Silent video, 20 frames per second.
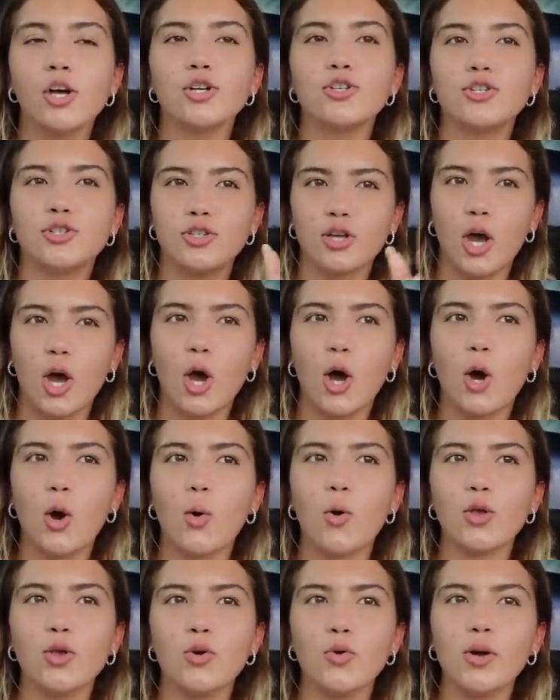
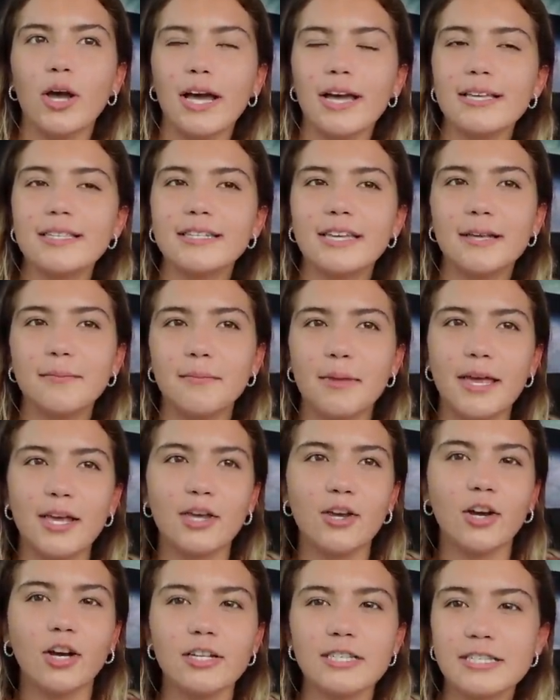so you guys can
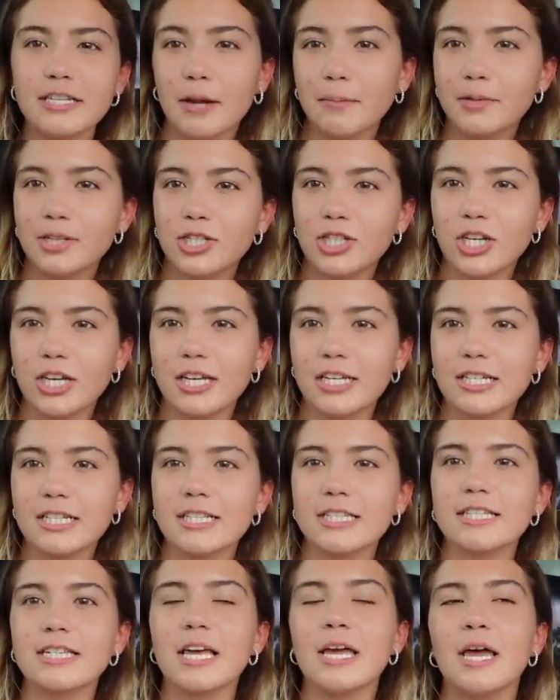make your
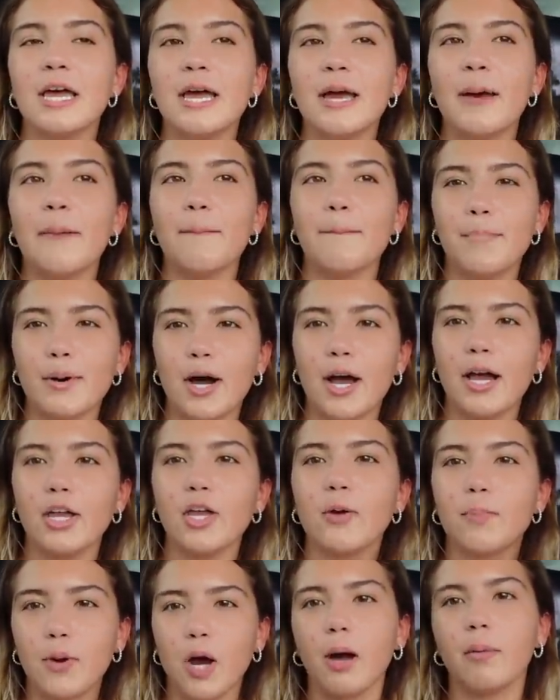assumptions, but
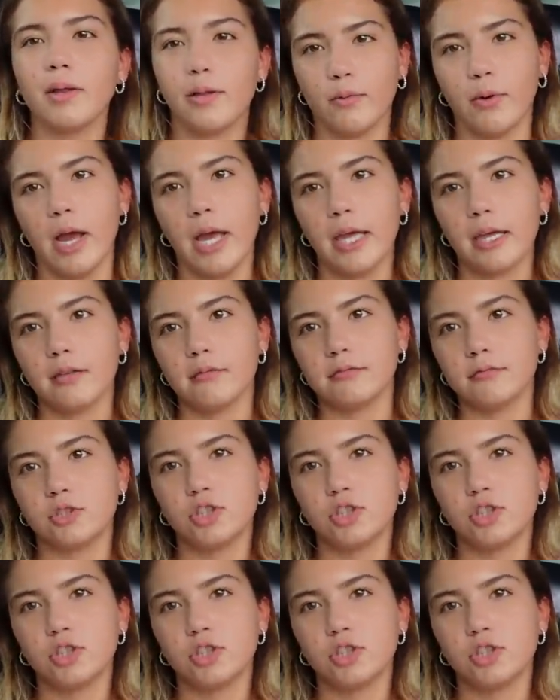you're probably right.